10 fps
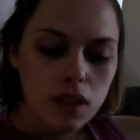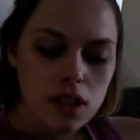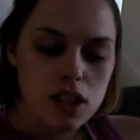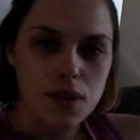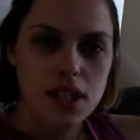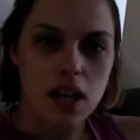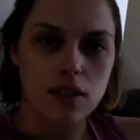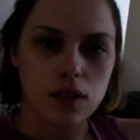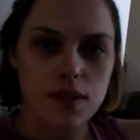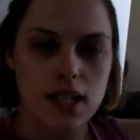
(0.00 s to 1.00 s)
So it's kind
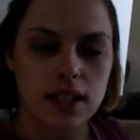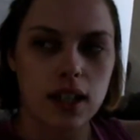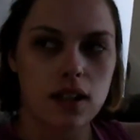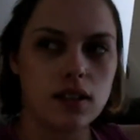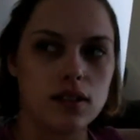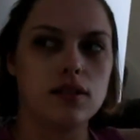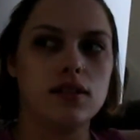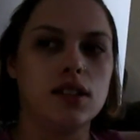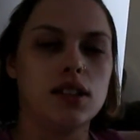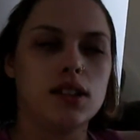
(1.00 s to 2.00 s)
of all of a sudden like, oh,
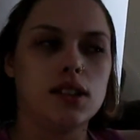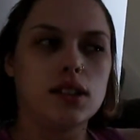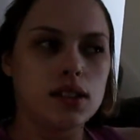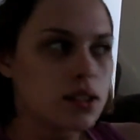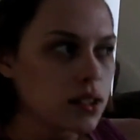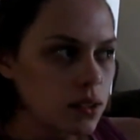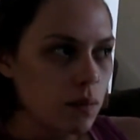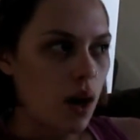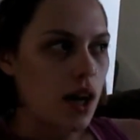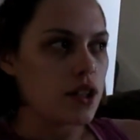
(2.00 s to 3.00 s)

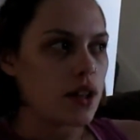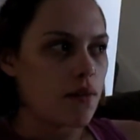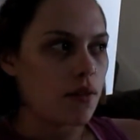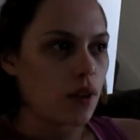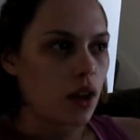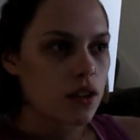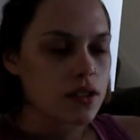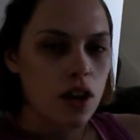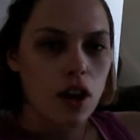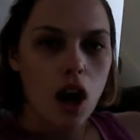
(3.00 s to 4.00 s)
why do you have a vlog?
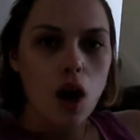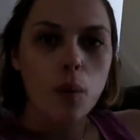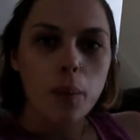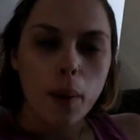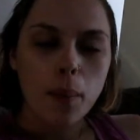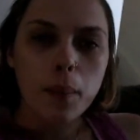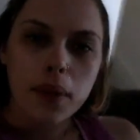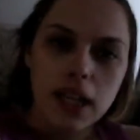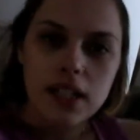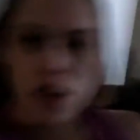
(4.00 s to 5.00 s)
So I'll
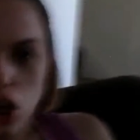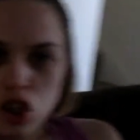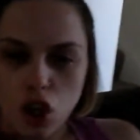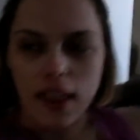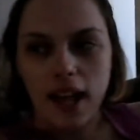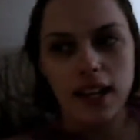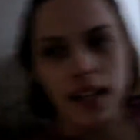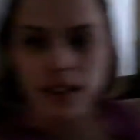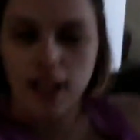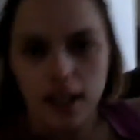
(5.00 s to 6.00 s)
probably touch on that
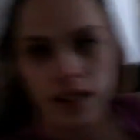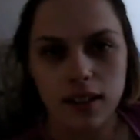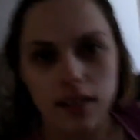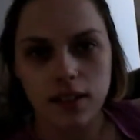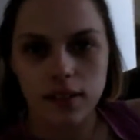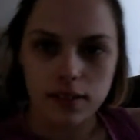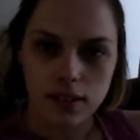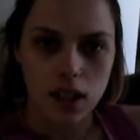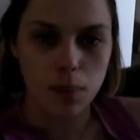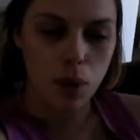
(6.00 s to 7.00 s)
in like
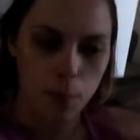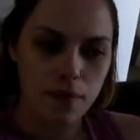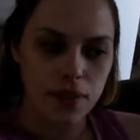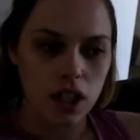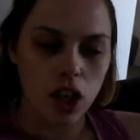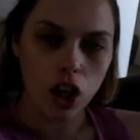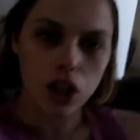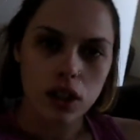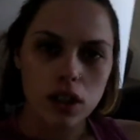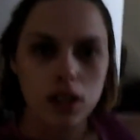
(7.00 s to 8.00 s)
a proper
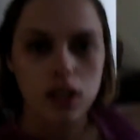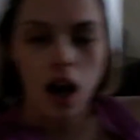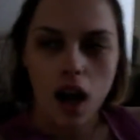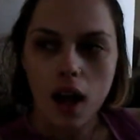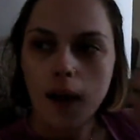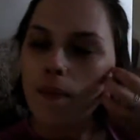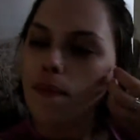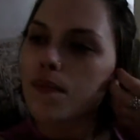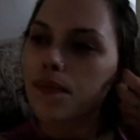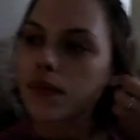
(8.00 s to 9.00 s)
video,
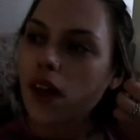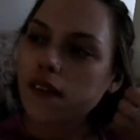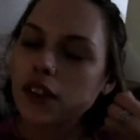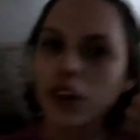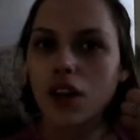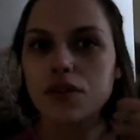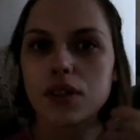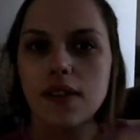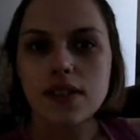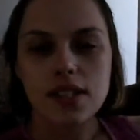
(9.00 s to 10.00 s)
and then you guys will
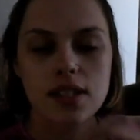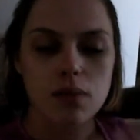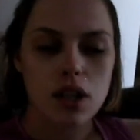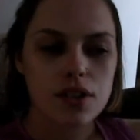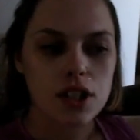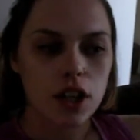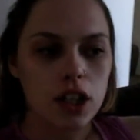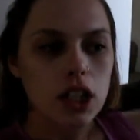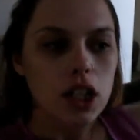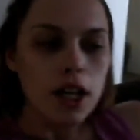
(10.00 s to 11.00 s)
get this as well, so
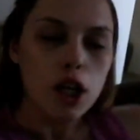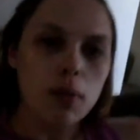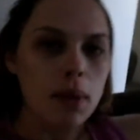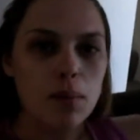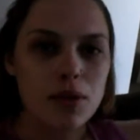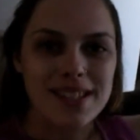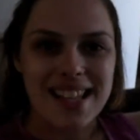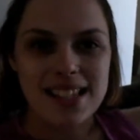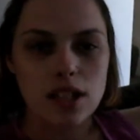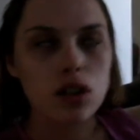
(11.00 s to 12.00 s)
it'll make more
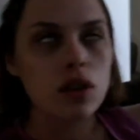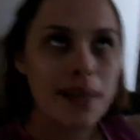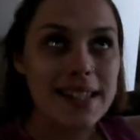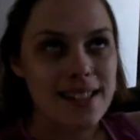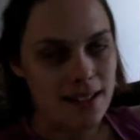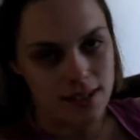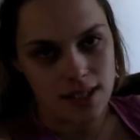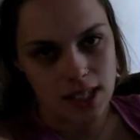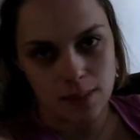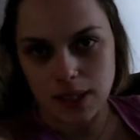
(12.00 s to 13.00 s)
sense. It'll all make sense
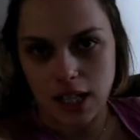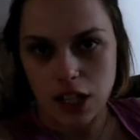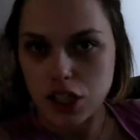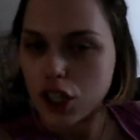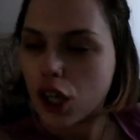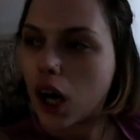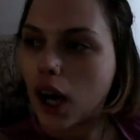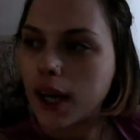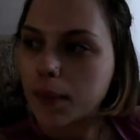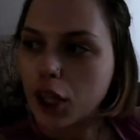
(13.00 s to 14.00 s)
at some stage. So
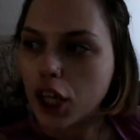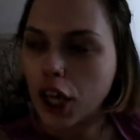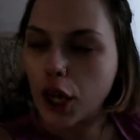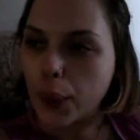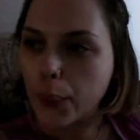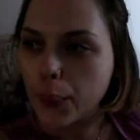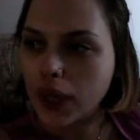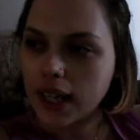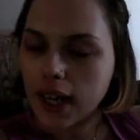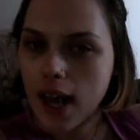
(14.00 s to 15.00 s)
I am gonna go
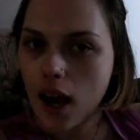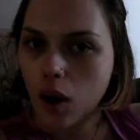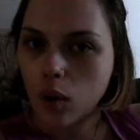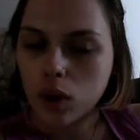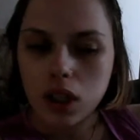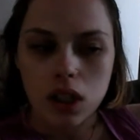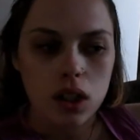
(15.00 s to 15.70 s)
now.